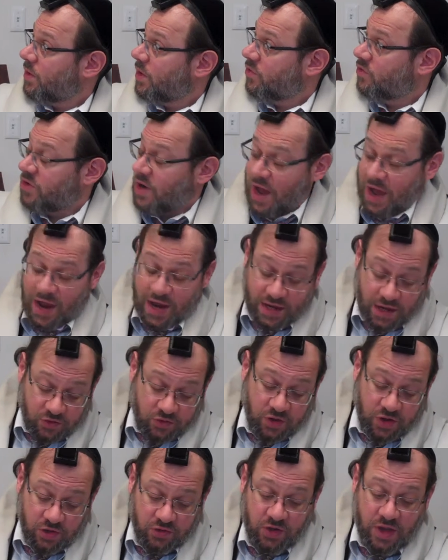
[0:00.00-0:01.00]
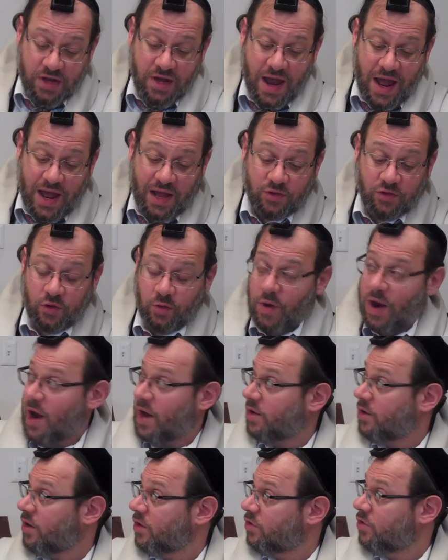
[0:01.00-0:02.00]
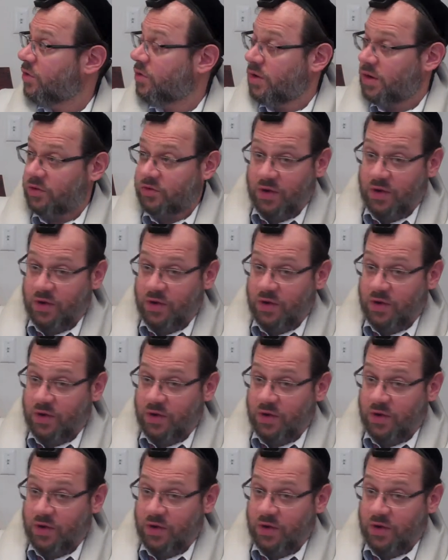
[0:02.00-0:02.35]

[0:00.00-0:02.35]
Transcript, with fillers: It's not, I guess you could say, non-derogatory.